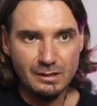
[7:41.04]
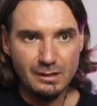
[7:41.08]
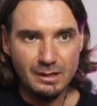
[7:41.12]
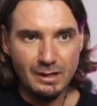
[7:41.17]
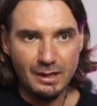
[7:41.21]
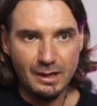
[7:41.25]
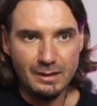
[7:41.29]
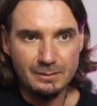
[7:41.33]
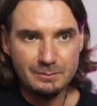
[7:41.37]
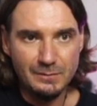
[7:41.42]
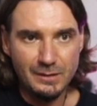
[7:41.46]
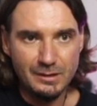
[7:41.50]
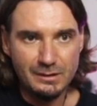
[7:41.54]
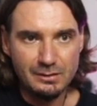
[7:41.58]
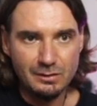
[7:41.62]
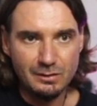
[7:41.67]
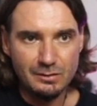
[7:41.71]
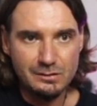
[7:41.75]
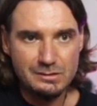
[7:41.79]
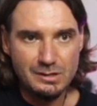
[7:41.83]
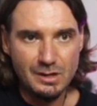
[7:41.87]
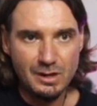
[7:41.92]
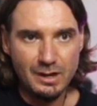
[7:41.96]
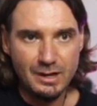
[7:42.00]
and make
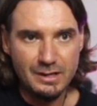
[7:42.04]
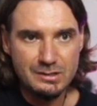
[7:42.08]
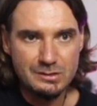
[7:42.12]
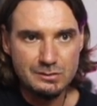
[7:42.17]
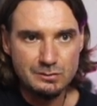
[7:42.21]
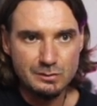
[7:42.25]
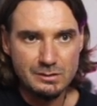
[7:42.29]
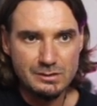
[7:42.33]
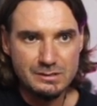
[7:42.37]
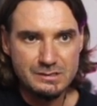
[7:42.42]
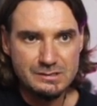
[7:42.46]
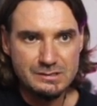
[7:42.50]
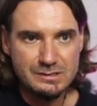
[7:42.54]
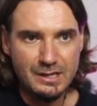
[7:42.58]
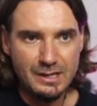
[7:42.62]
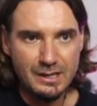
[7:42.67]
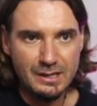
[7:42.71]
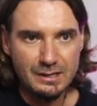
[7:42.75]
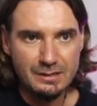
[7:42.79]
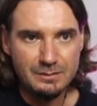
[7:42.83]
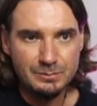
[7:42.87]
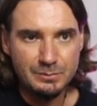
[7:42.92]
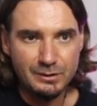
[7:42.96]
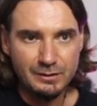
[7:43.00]
those high strings
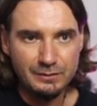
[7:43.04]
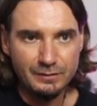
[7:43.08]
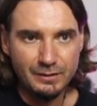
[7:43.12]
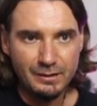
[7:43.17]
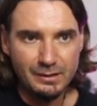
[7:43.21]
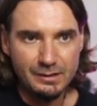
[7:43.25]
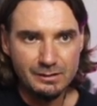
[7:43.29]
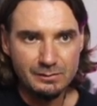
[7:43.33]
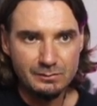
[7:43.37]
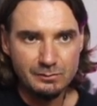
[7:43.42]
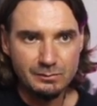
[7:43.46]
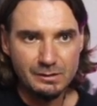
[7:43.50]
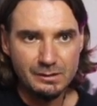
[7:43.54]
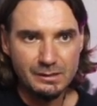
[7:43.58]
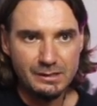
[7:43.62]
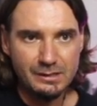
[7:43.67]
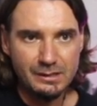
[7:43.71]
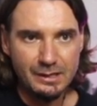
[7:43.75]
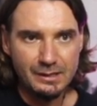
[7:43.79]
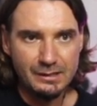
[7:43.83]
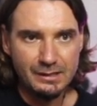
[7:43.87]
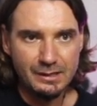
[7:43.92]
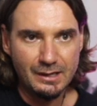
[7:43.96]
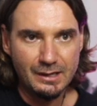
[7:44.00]
dead. But if I can really
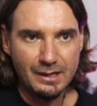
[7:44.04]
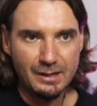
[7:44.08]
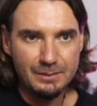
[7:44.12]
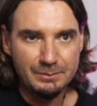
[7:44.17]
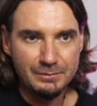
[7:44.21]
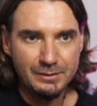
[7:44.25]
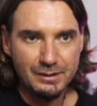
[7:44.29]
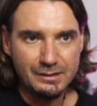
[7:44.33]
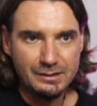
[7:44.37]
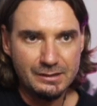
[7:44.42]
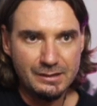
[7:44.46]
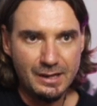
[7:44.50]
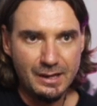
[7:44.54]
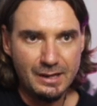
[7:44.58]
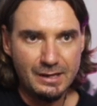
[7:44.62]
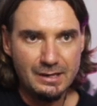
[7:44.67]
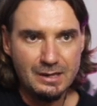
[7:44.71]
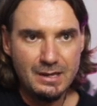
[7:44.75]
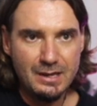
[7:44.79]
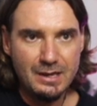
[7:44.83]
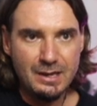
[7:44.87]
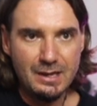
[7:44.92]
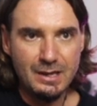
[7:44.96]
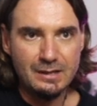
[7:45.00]
get that up like
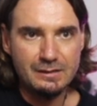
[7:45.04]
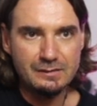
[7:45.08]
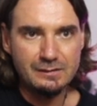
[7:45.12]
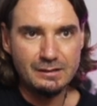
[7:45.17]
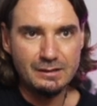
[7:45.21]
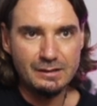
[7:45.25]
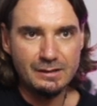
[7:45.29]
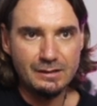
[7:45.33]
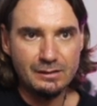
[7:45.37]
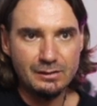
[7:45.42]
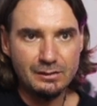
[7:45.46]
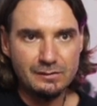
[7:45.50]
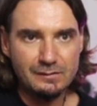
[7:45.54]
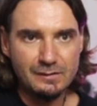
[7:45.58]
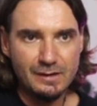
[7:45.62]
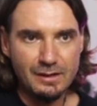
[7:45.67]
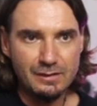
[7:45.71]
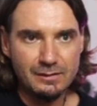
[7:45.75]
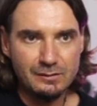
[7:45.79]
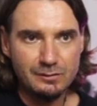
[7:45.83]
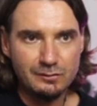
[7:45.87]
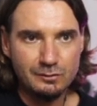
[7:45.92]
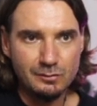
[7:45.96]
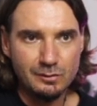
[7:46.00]
that, it's going to let those
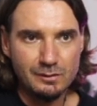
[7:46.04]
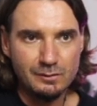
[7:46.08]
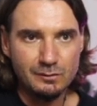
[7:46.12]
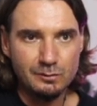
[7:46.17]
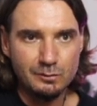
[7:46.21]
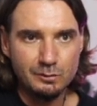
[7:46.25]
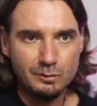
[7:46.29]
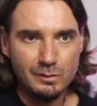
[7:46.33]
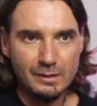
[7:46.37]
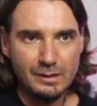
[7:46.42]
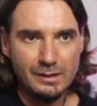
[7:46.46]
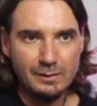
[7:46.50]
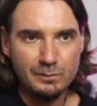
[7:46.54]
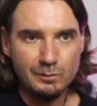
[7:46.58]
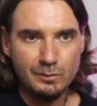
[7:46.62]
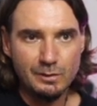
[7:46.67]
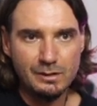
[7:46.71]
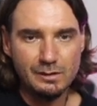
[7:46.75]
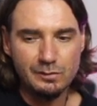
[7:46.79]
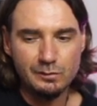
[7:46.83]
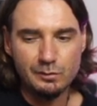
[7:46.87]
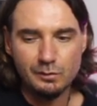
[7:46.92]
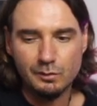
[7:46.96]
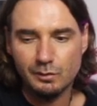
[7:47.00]
other strings really
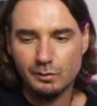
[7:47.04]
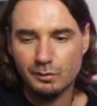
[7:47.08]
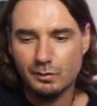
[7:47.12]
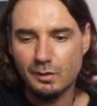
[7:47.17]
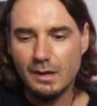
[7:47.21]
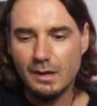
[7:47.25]
ring through.